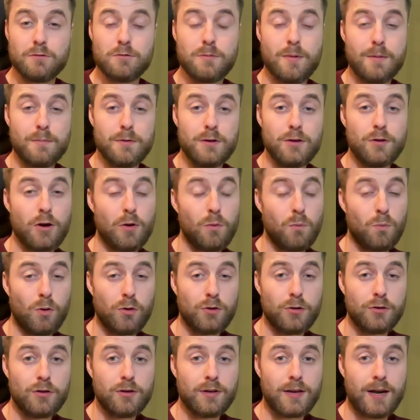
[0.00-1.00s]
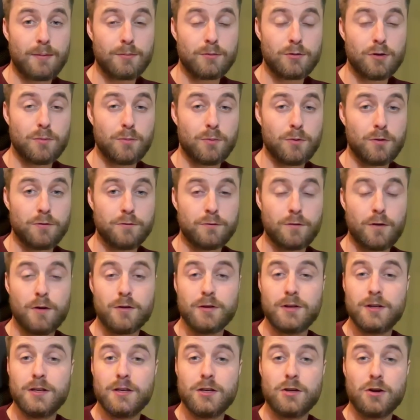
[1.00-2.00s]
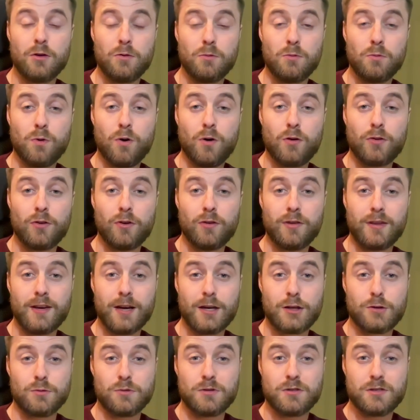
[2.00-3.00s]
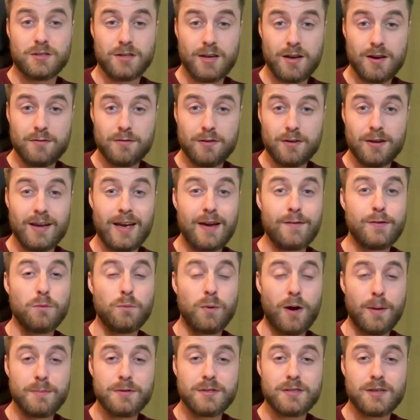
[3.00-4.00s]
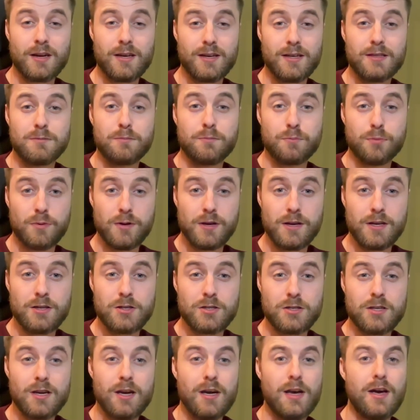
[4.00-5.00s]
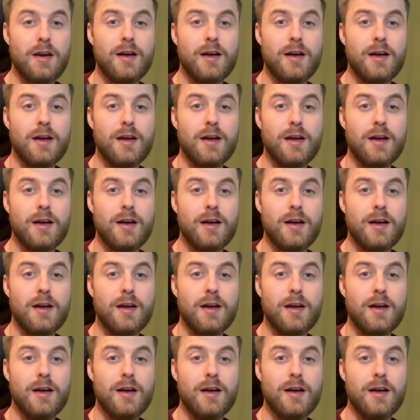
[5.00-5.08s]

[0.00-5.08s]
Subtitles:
remember you've got one on your laptop or your phone and you've got one on the actual server. If a website is breached,